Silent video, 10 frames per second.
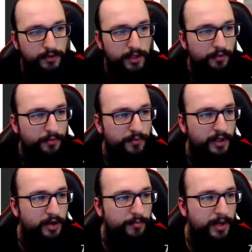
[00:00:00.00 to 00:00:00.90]
this was a
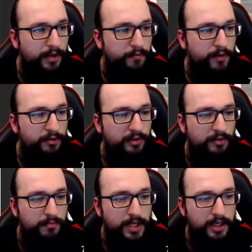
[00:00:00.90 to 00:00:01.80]
little bit confusing
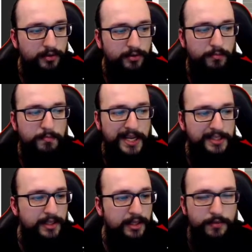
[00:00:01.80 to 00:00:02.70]
to me. So
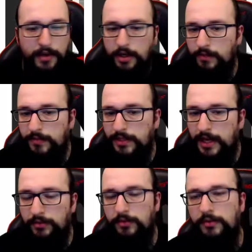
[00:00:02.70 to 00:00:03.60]
basically what it comes
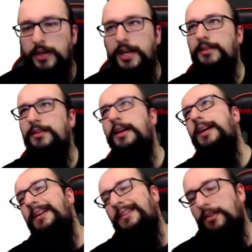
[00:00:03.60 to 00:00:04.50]
down to is
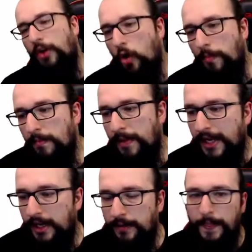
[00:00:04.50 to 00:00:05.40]
it's an open
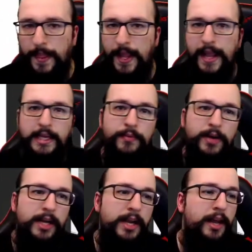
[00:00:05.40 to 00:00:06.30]
beta.
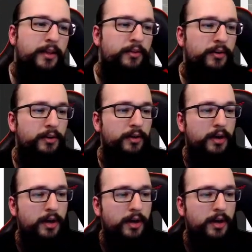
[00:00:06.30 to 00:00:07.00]
Anyone can enter